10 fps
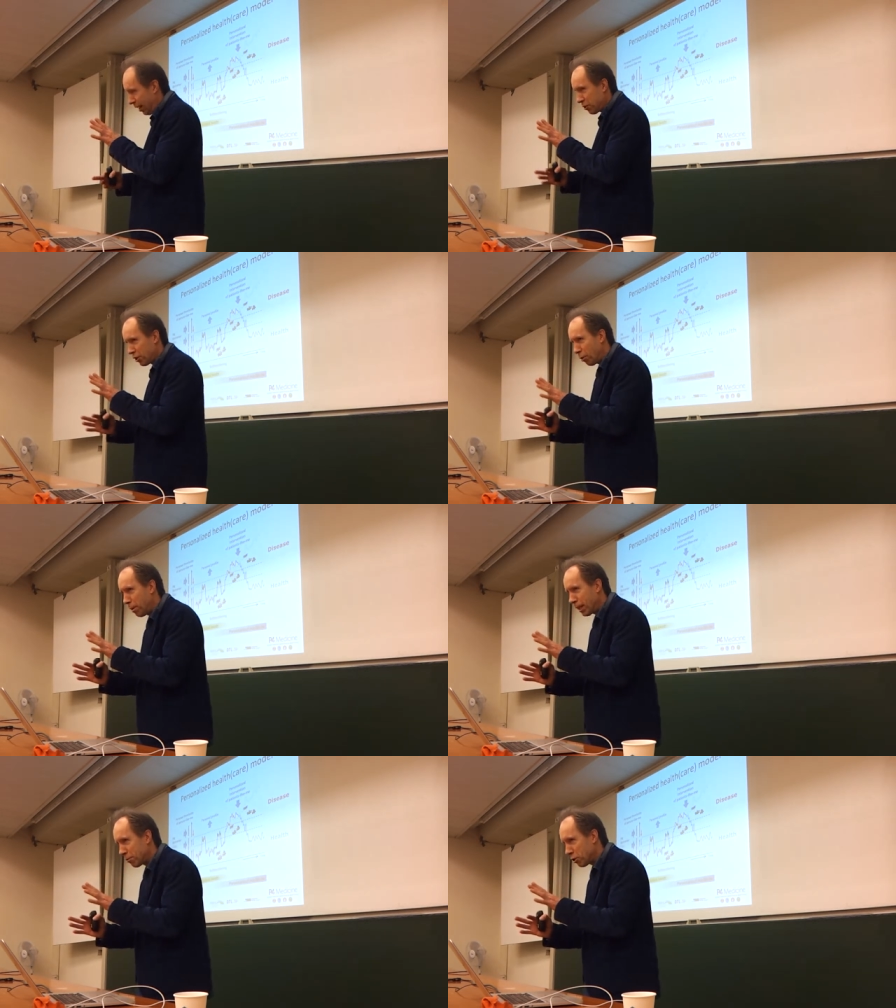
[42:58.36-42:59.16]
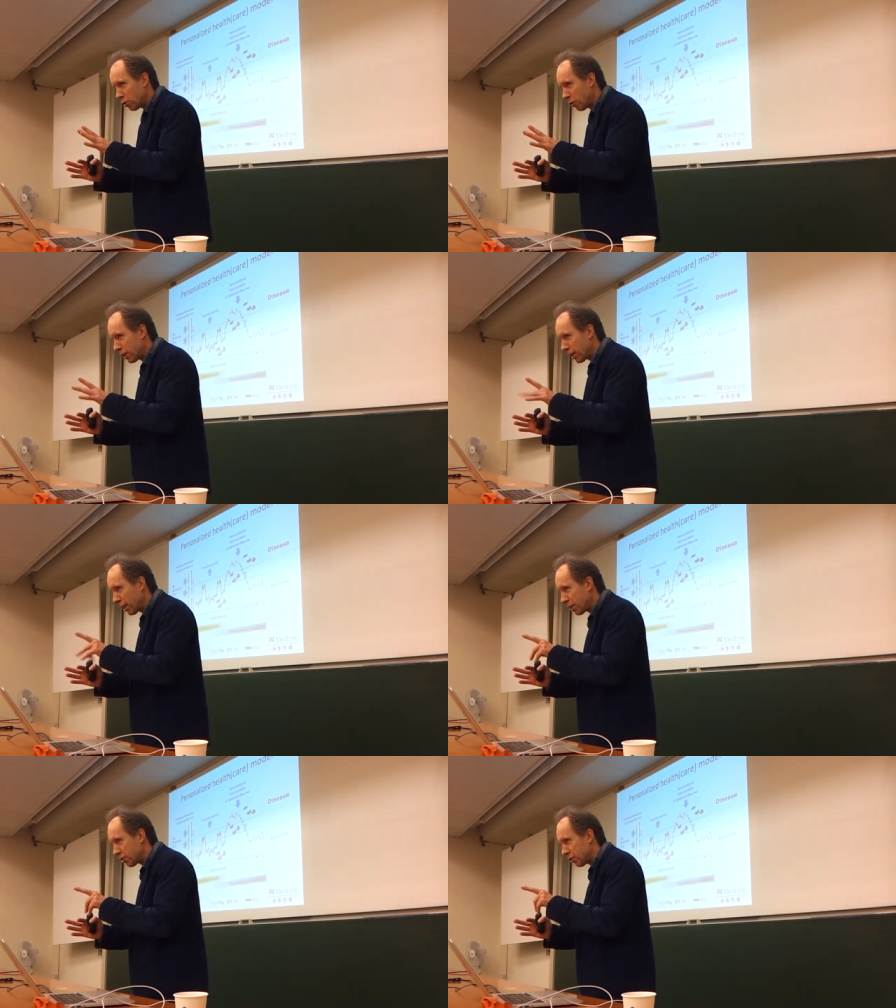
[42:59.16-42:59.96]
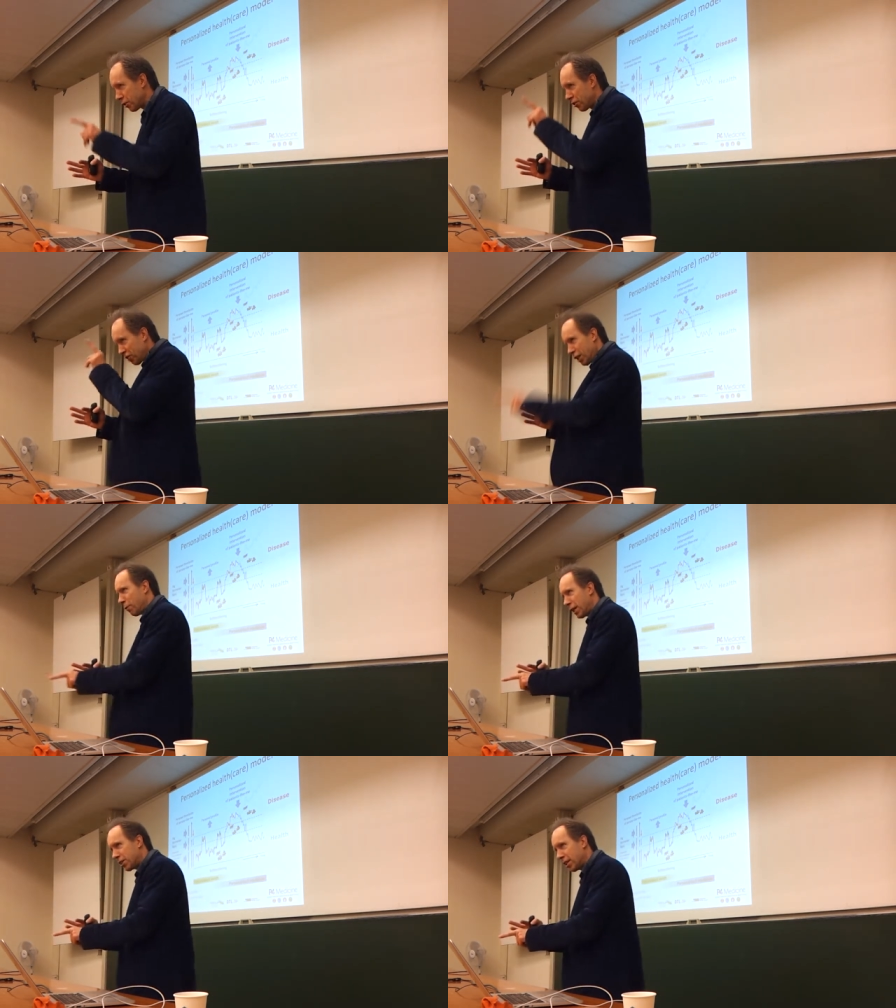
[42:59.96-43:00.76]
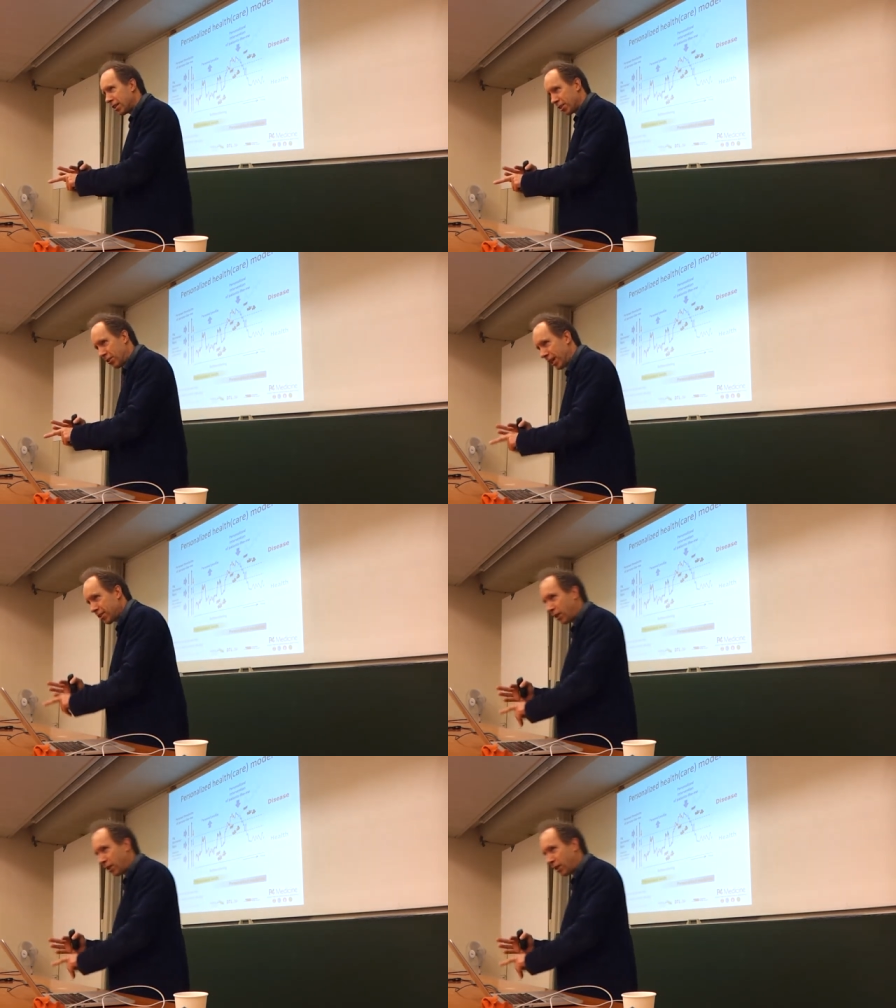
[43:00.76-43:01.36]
now it's so bad you should look at least another three weeks at this, right?